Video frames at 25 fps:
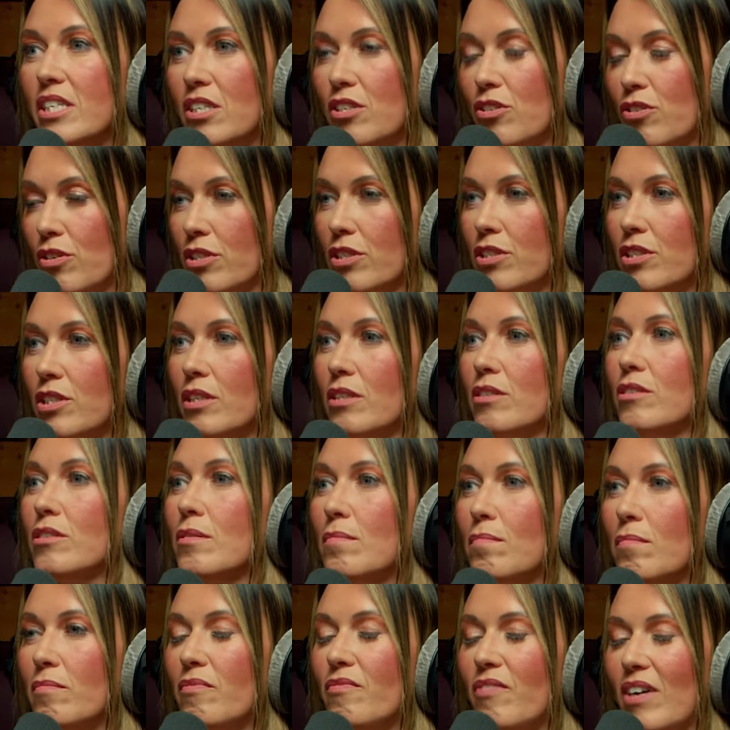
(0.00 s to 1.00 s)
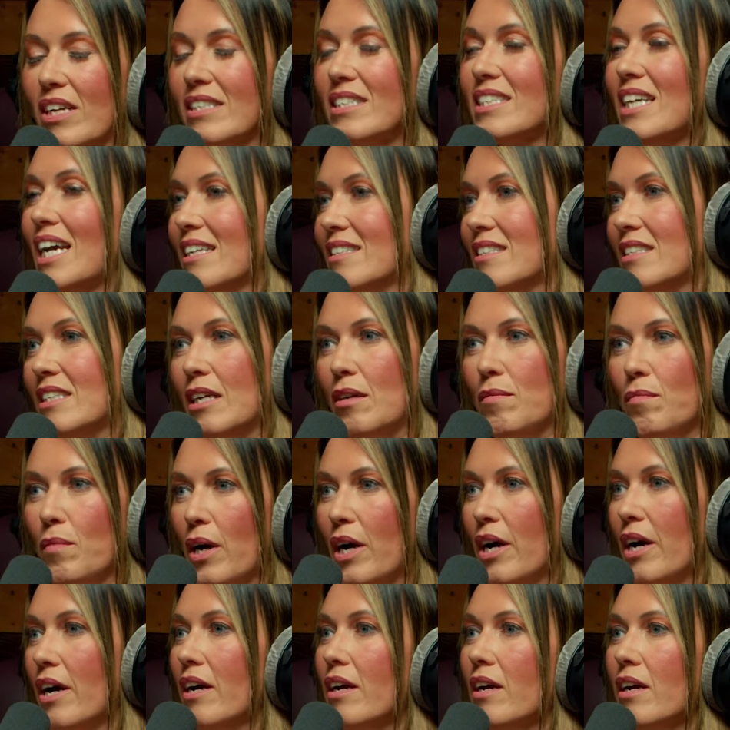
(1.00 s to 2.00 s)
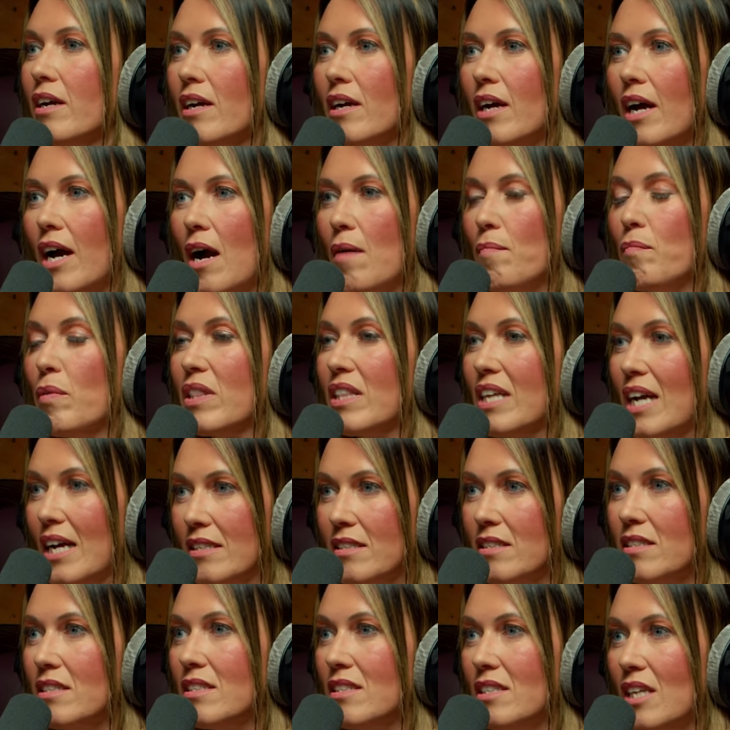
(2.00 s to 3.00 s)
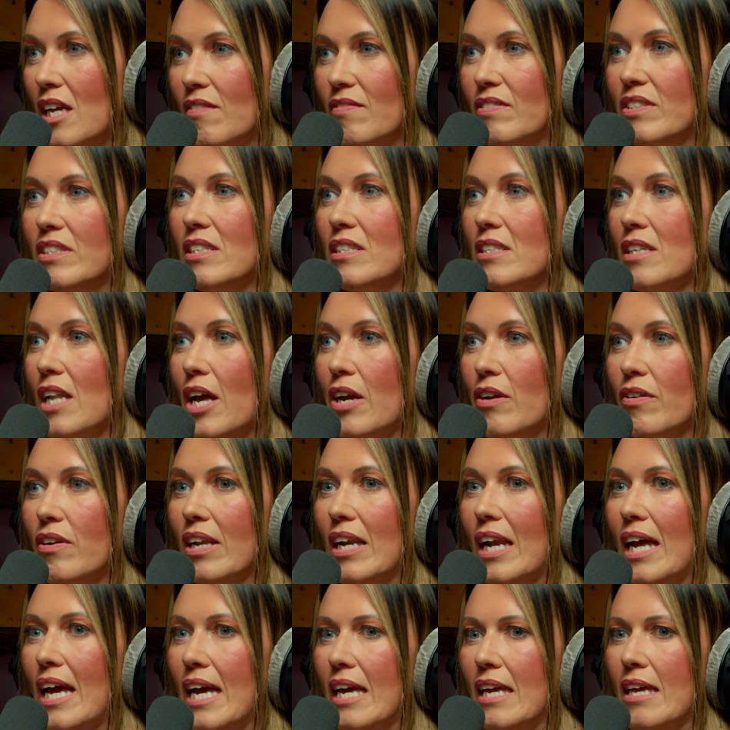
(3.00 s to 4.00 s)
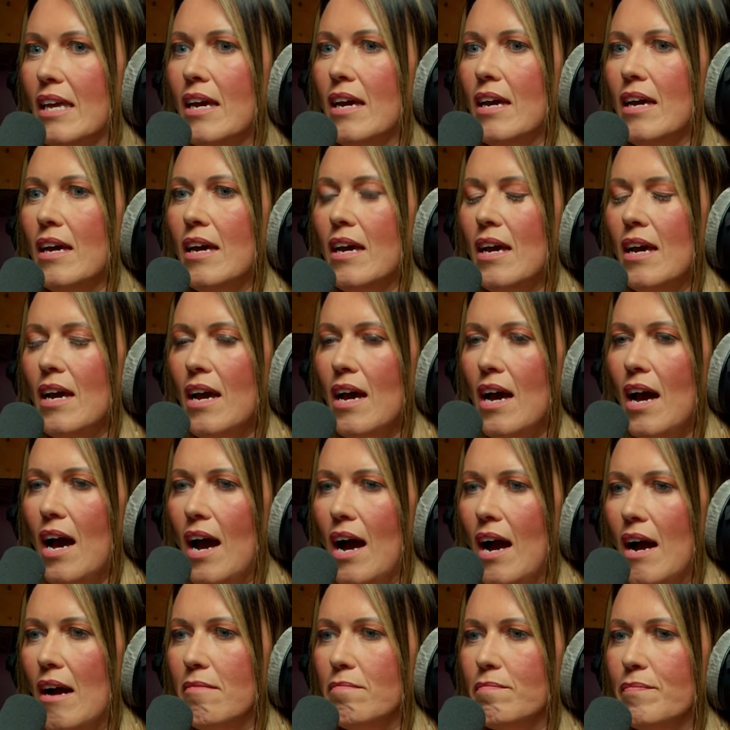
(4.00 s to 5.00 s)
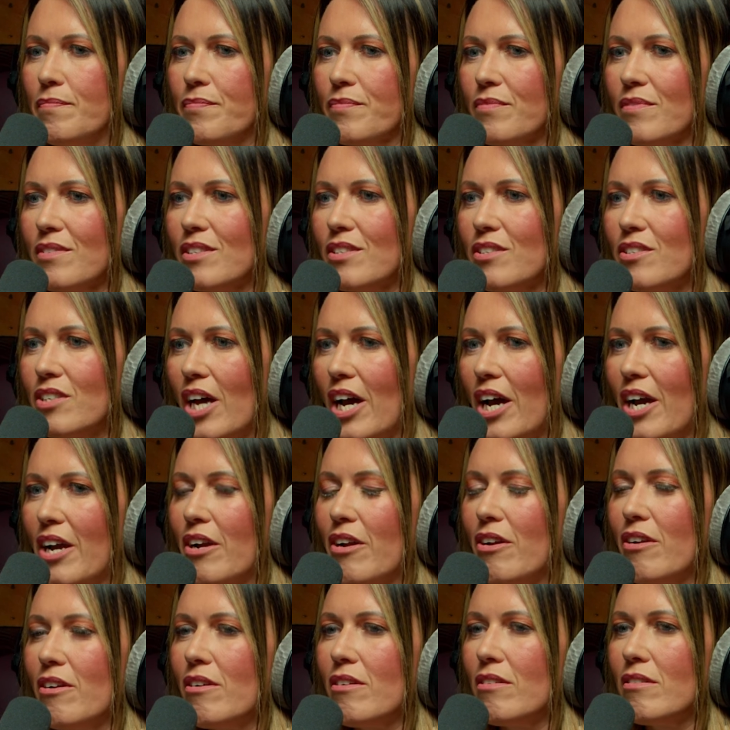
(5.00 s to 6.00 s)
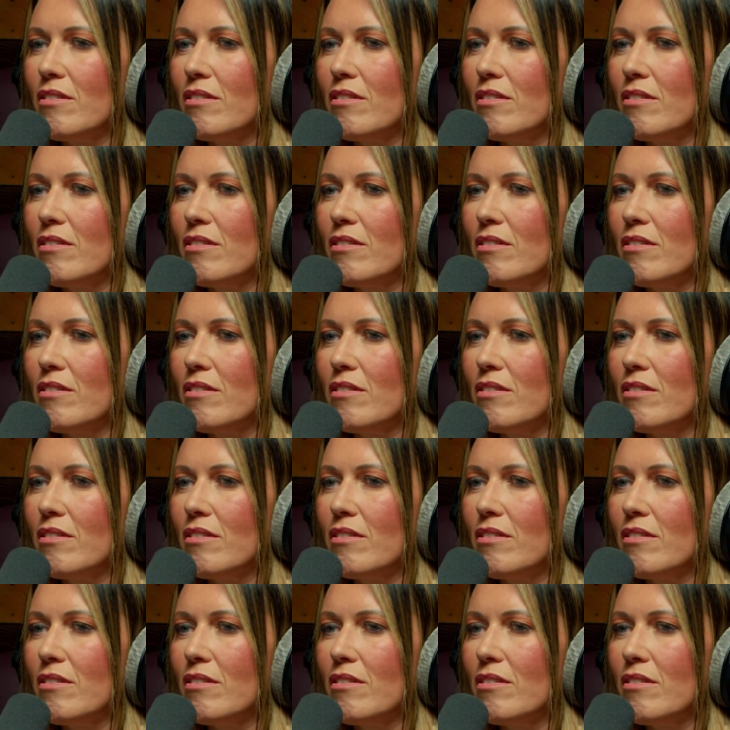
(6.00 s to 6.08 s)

trust do some fantastic work with cancer services locally. So